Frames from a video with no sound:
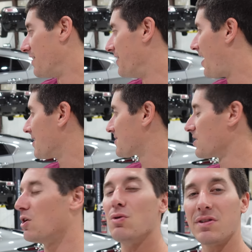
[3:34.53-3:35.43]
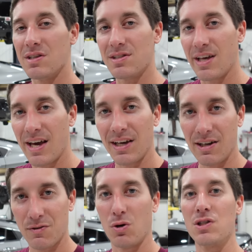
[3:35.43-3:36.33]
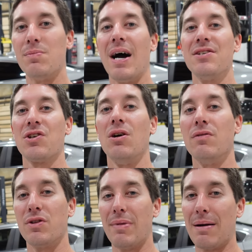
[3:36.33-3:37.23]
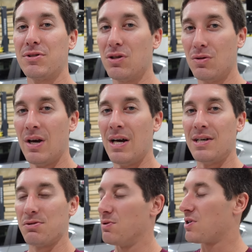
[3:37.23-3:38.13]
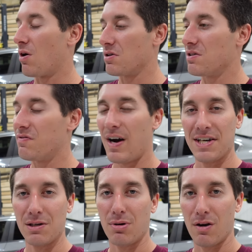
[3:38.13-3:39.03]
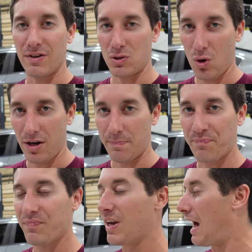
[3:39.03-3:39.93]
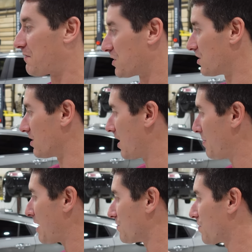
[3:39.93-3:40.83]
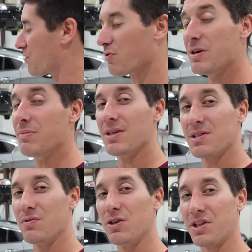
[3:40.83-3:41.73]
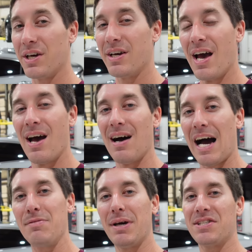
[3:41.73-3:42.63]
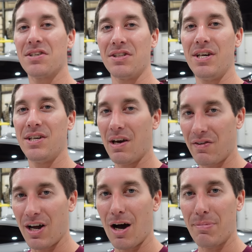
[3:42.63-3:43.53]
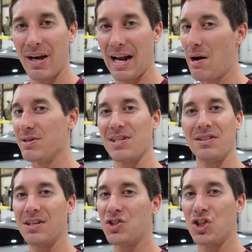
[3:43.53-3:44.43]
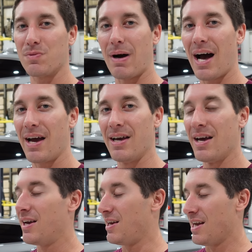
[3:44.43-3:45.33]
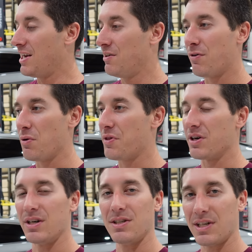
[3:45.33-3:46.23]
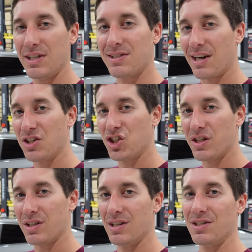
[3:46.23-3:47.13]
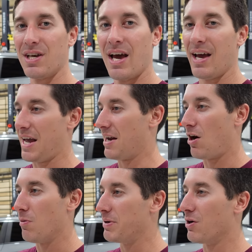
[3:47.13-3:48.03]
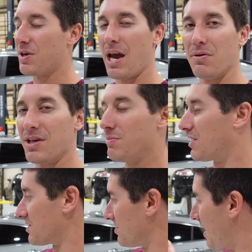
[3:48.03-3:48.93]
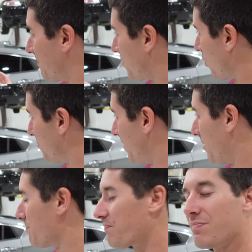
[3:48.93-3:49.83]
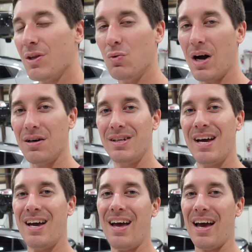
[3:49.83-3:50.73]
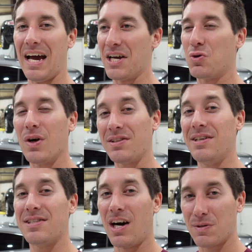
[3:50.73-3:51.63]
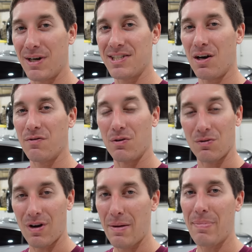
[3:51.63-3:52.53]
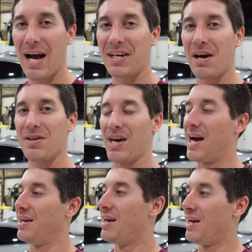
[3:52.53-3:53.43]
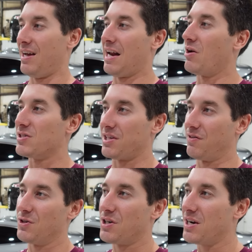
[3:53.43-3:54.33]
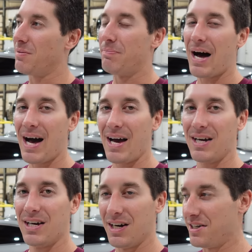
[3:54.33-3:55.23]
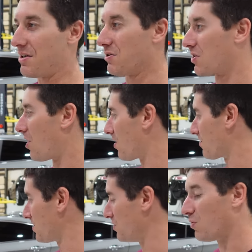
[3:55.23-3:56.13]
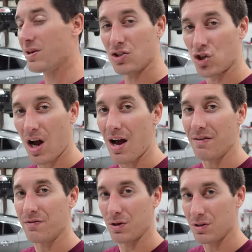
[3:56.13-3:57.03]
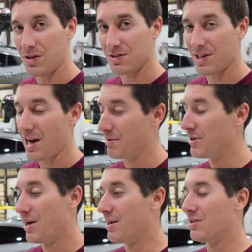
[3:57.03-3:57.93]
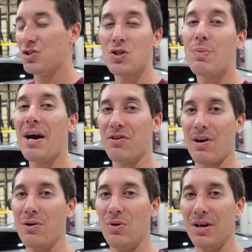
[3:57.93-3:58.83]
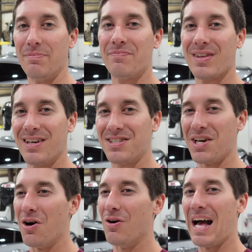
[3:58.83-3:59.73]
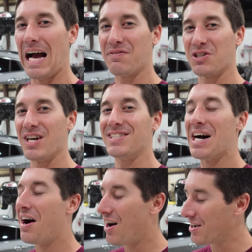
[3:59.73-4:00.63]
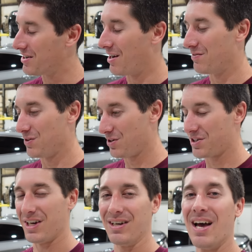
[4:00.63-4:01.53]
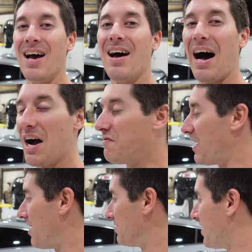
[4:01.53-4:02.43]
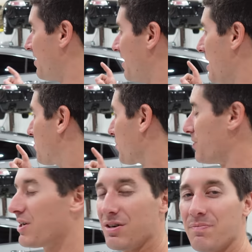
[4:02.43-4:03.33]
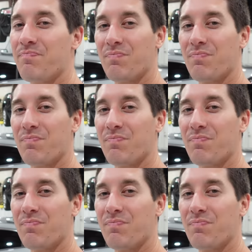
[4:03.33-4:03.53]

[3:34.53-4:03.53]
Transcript: Not so with this thing, and of course miles are all over the map too, so it was hard to find the perfect one. After about three months of looking, I'd basically given up and I was like, let's just buy any Volt there is, any second gen there is, and I'll be okay with it because it'll have CarPlay. Well, I quickly talked myself right back out of that. And I was like, if you're gonna buy another car that you wanna drive for a long time, just buy the right one. So after a ton of looking, I found a Premier